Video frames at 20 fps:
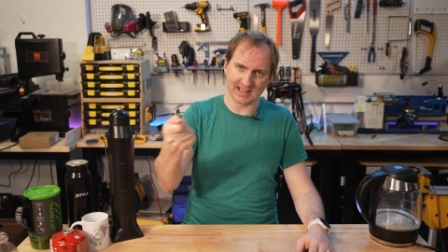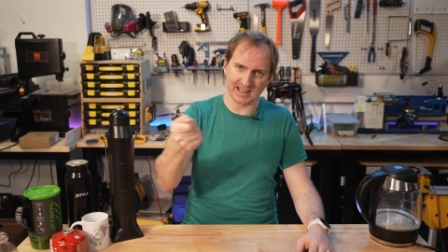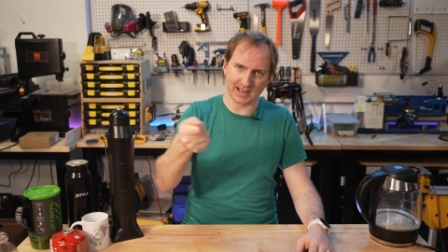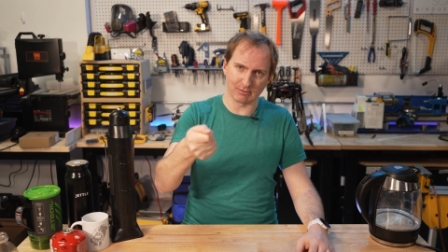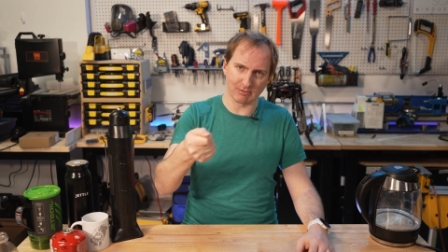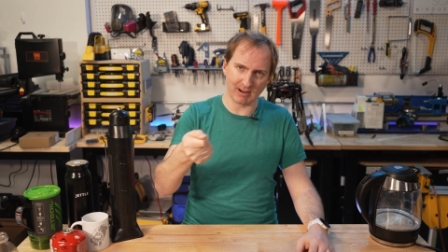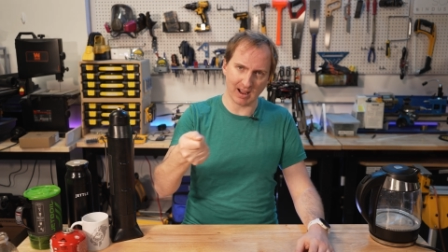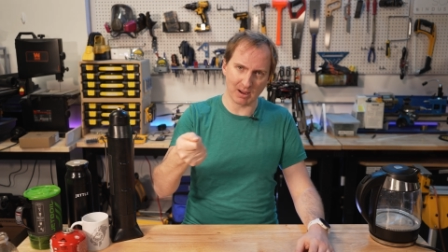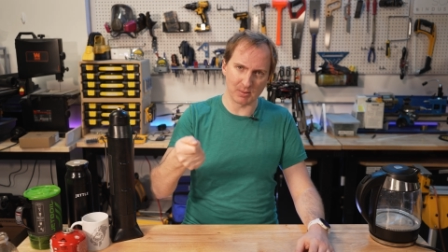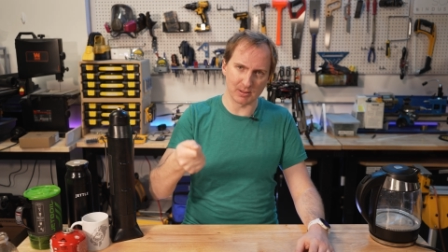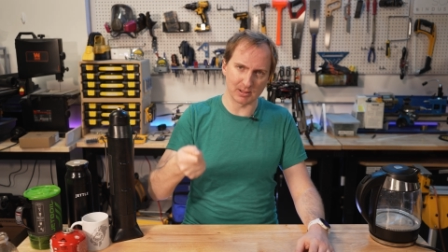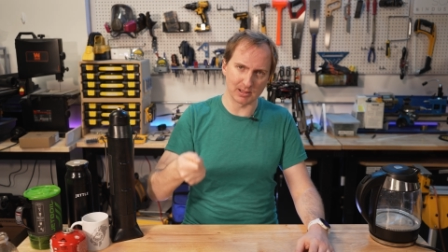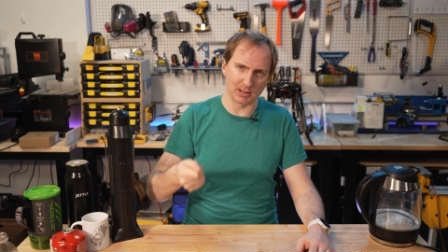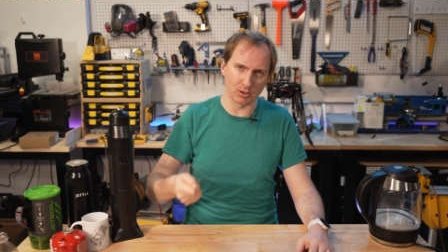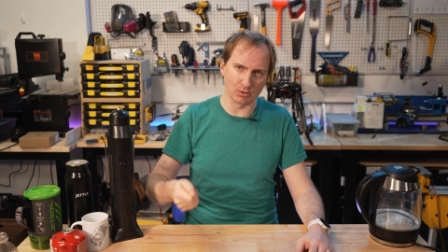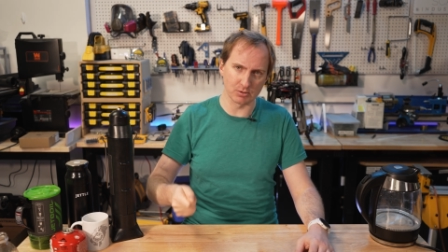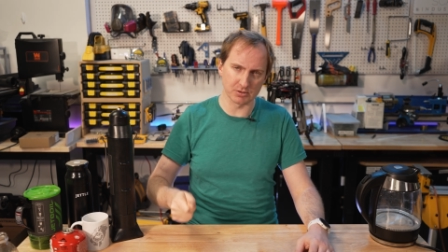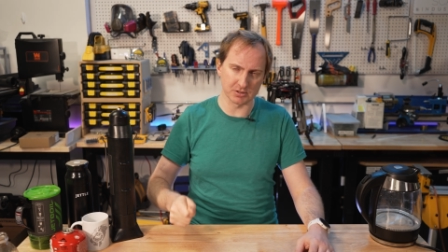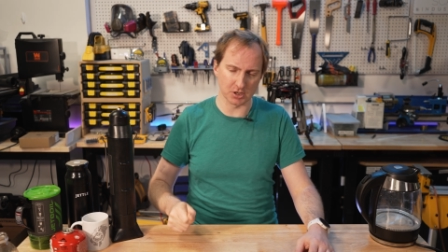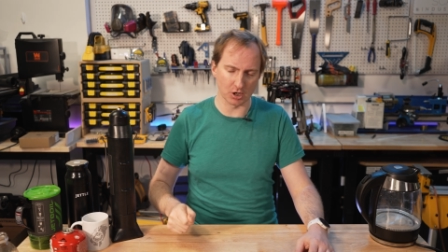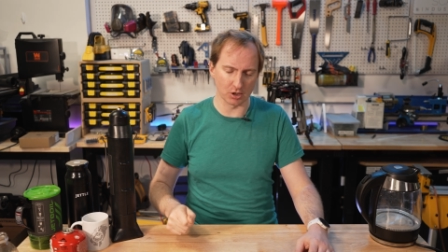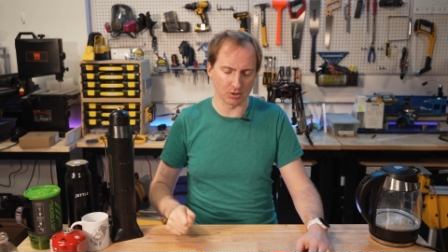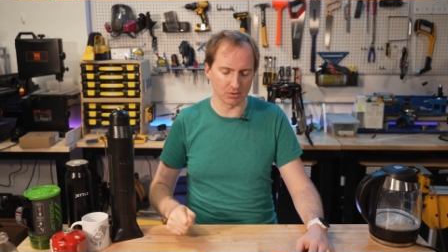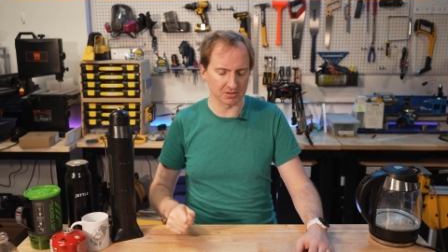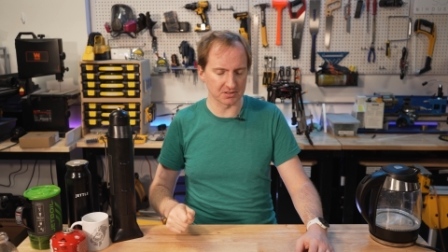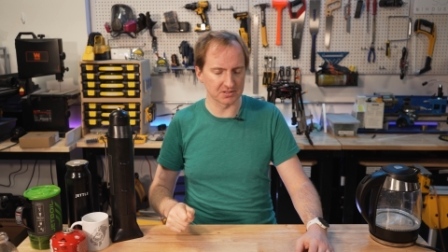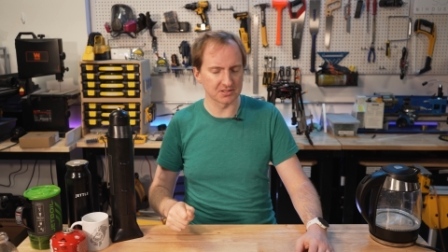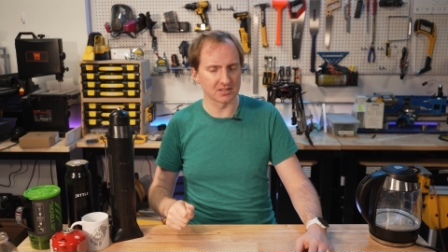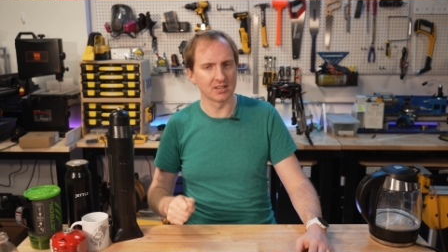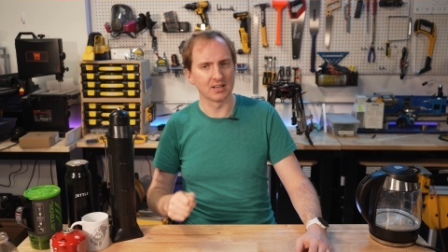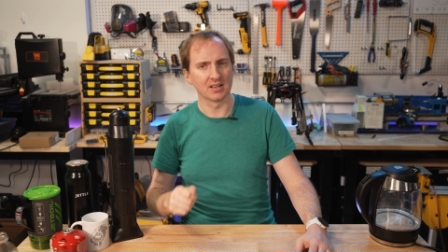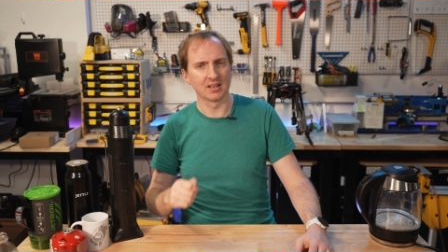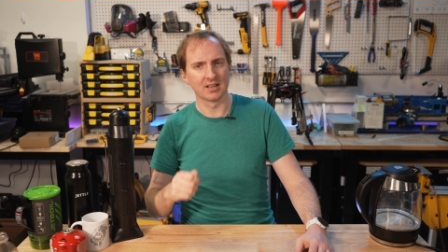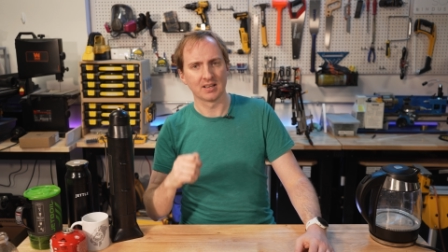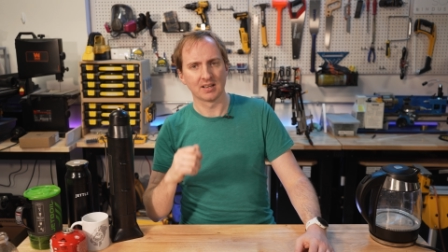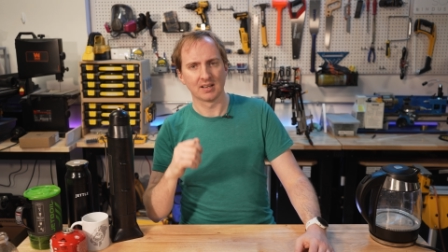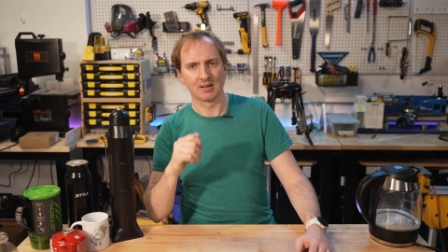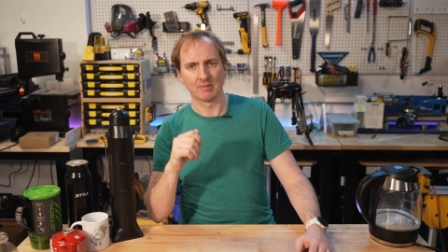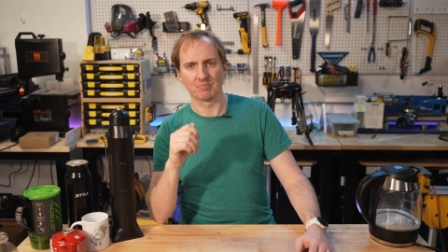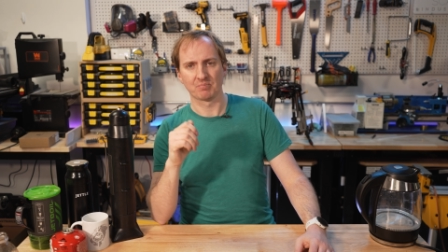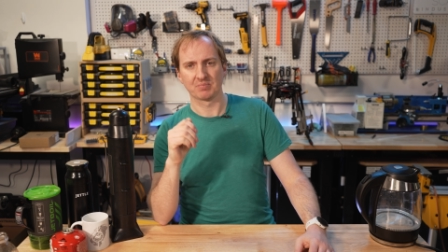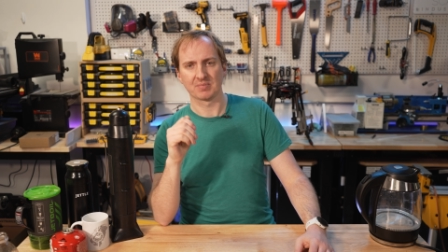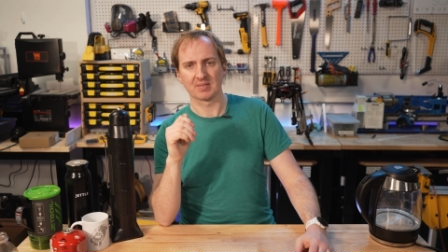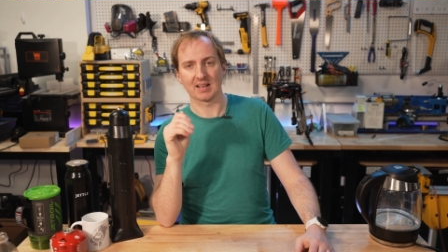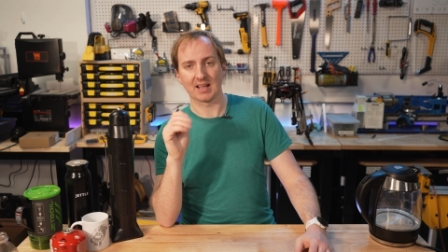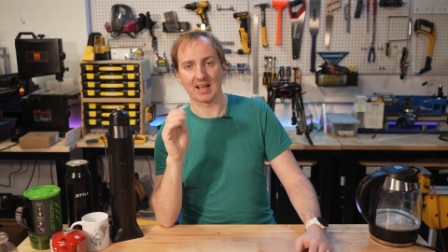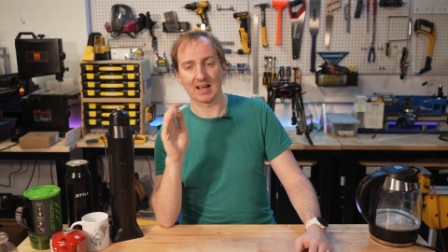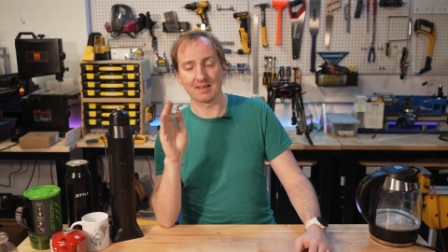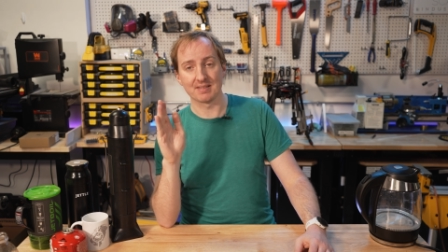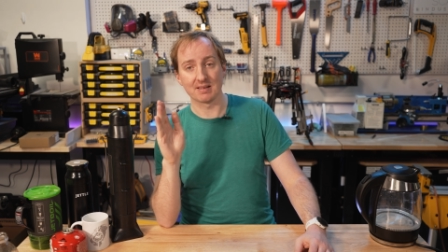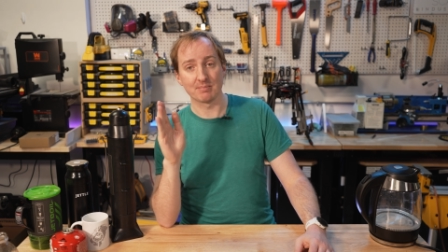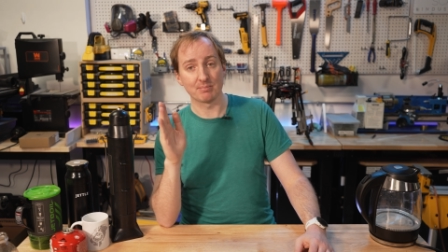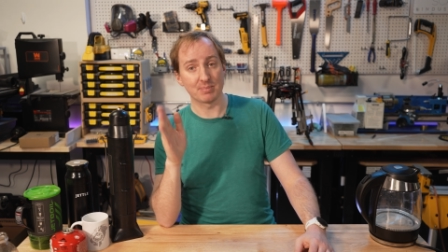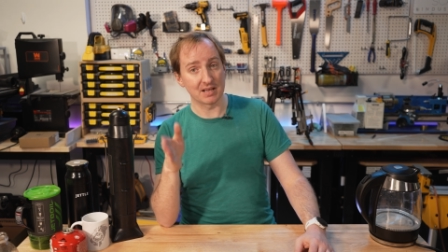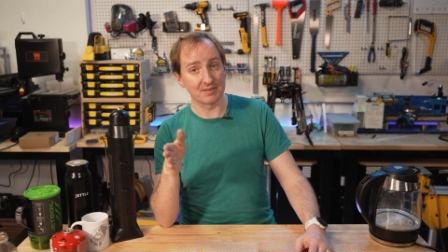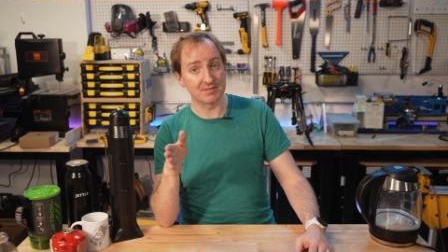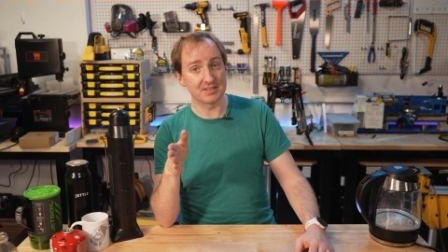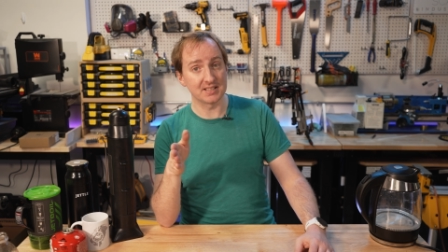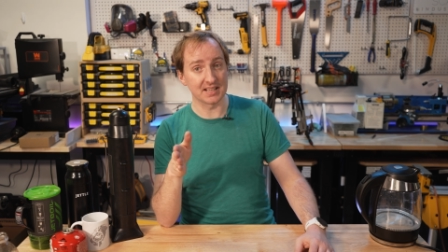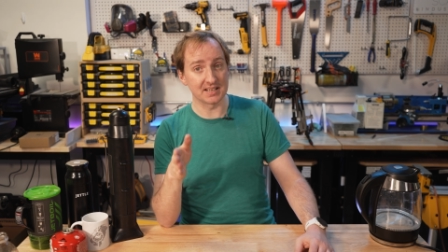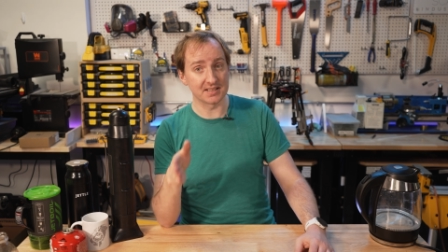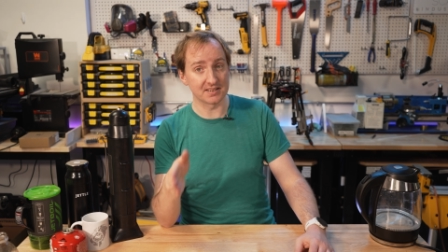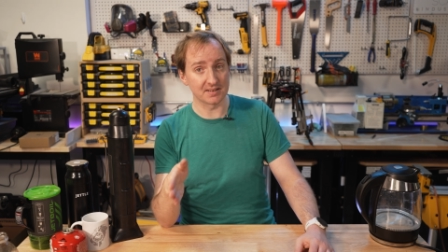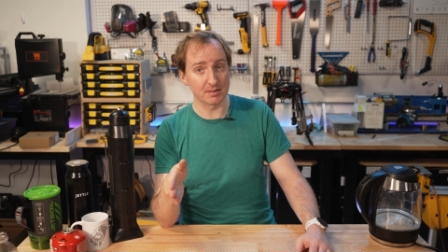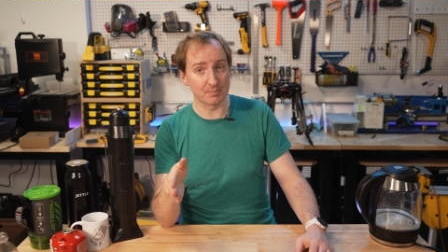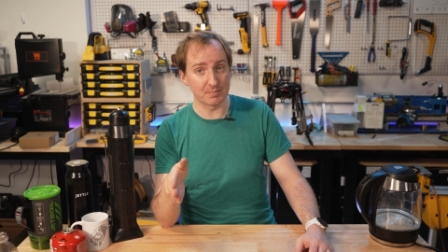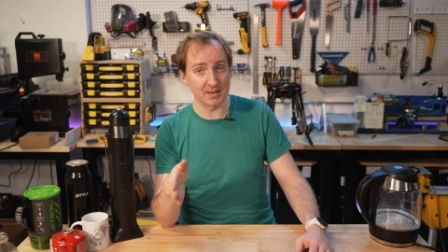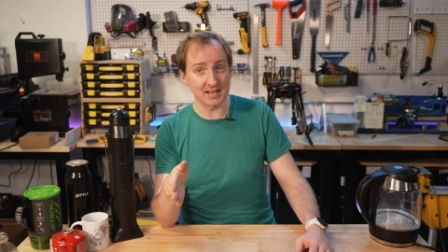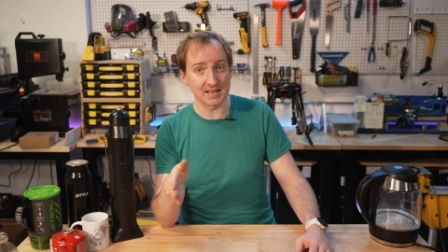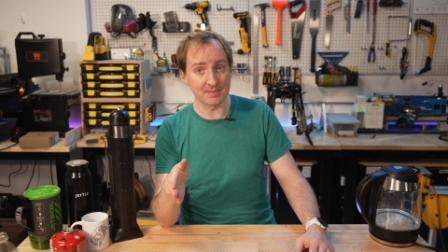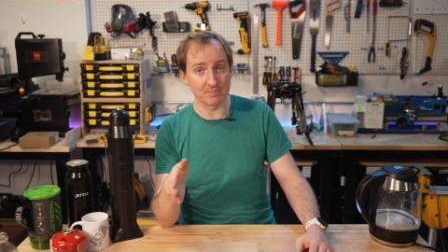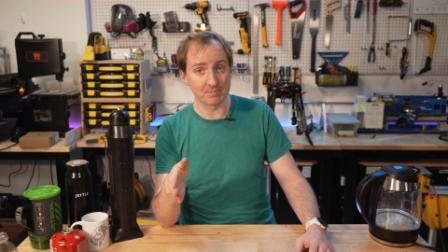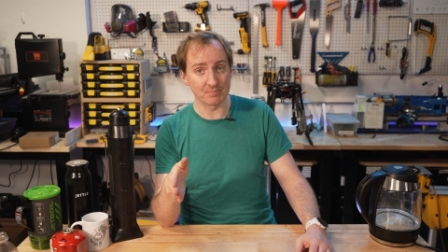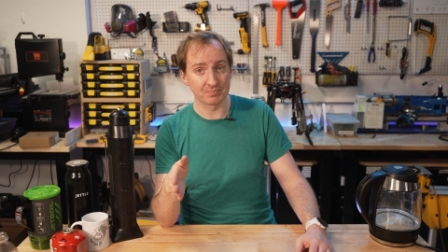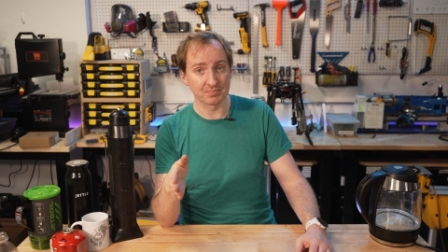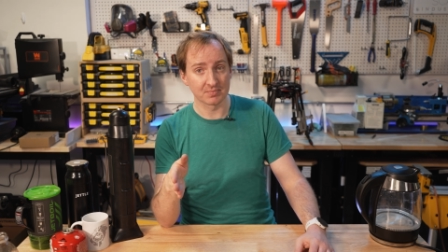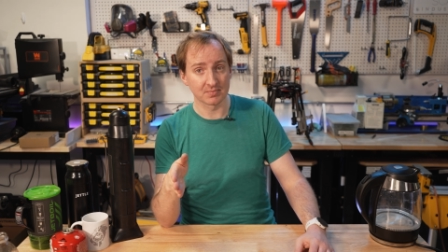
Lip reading: it around with long tongs, and then pivot it into the beam.